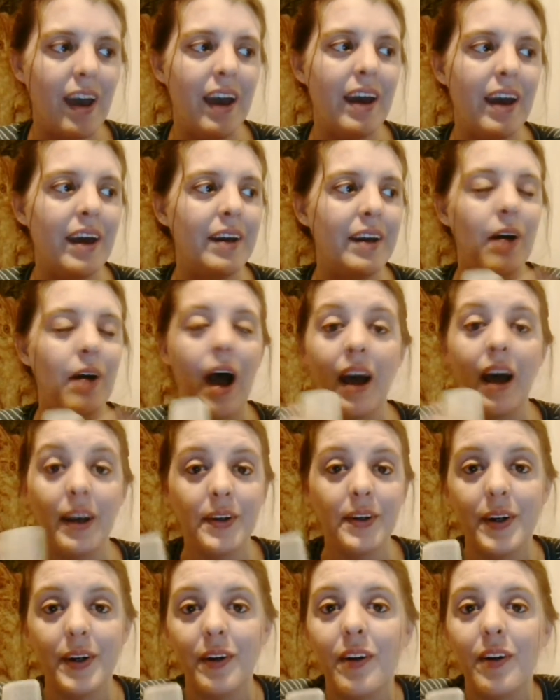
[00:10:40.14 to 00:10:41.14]
and
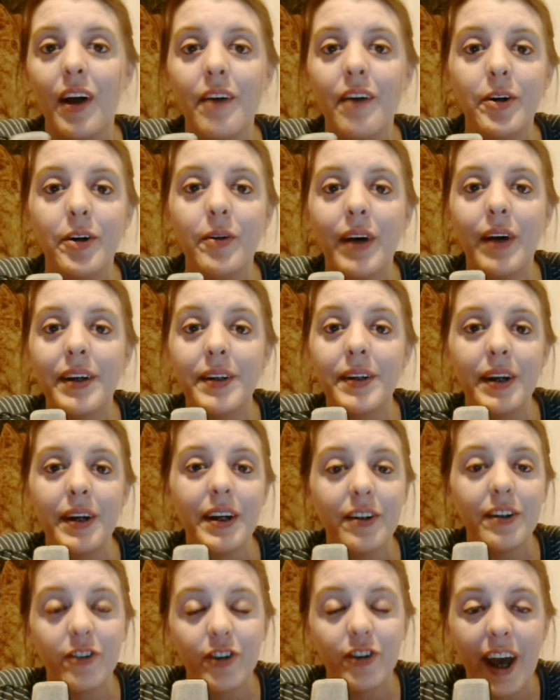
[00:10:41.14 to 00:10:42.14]
I still love you as an
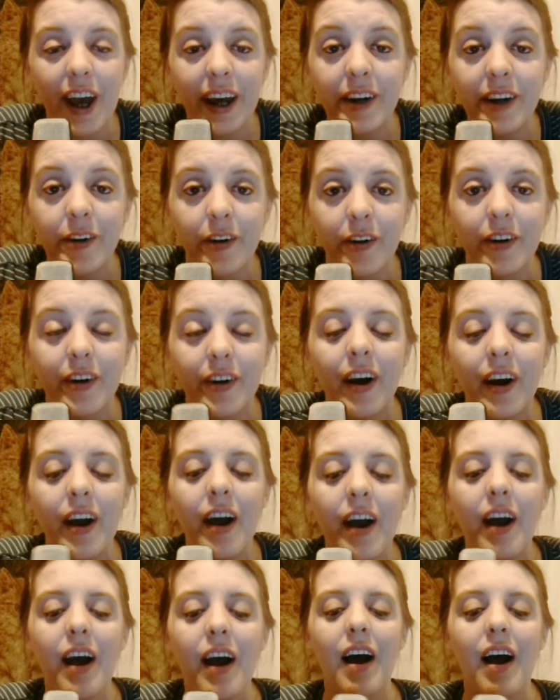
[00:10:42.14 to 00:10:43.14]
entertainer.
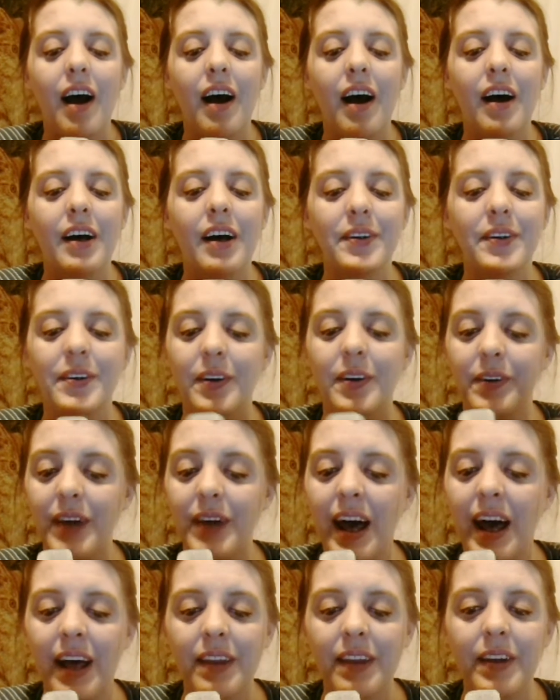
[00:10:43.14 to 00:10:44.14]
Uh, so
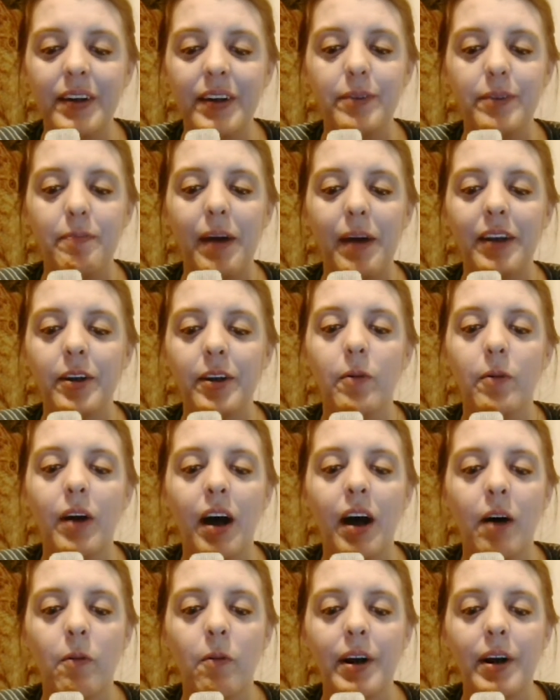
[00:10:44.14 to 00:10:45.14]
yeah, that's mainly what
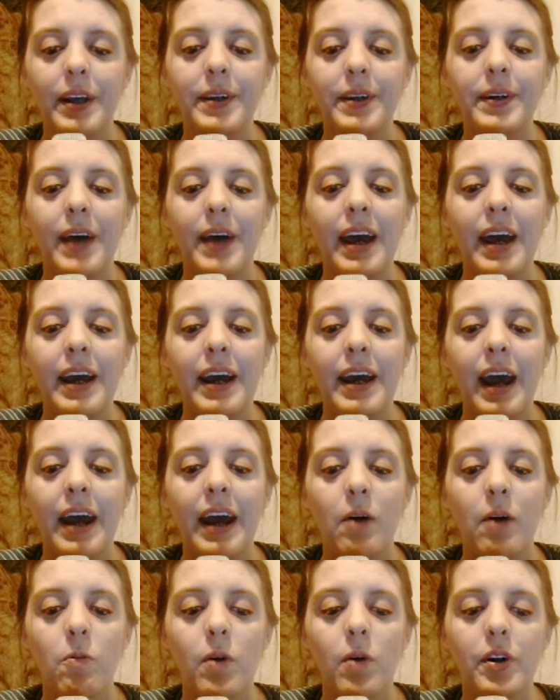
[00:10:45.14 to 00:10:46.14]
I want to say,
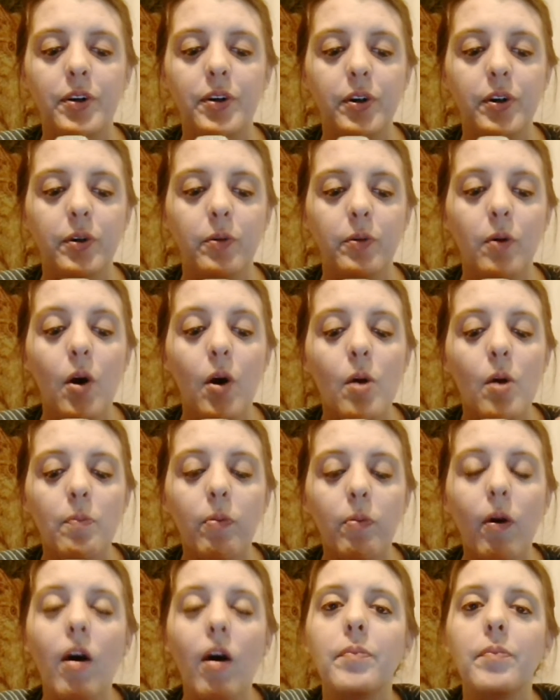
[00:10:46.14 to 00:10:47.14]
and I want to
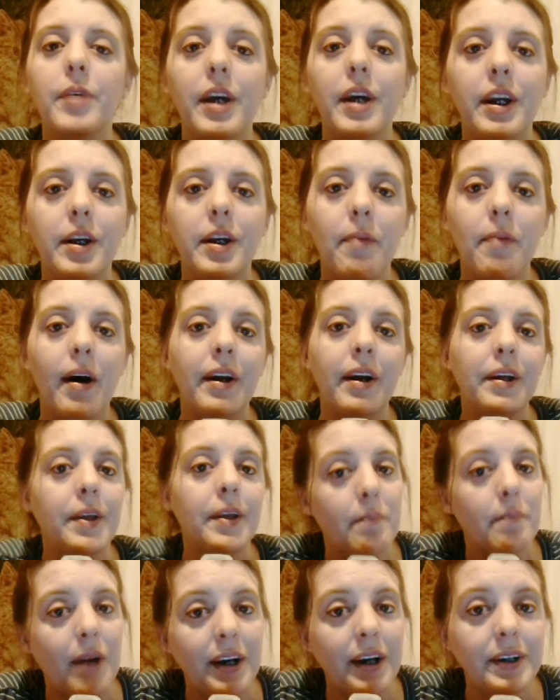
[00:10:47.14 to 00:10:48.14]
prompt anybody
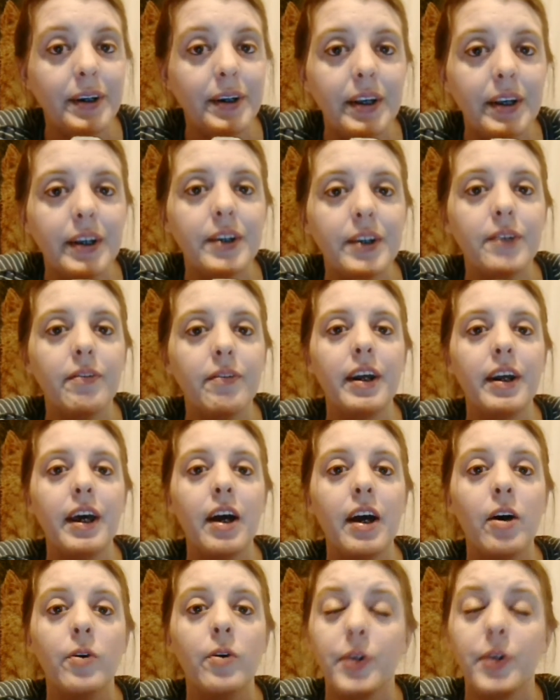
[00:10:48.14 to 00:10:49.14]
that might see this
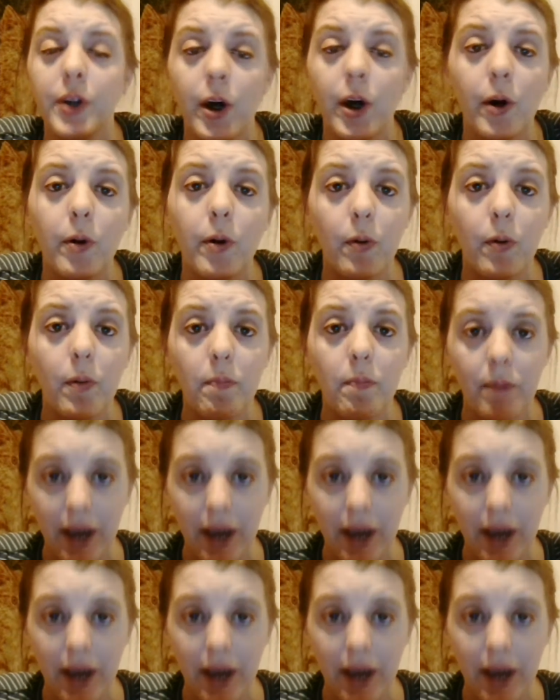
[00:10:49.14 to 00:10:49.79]
video to go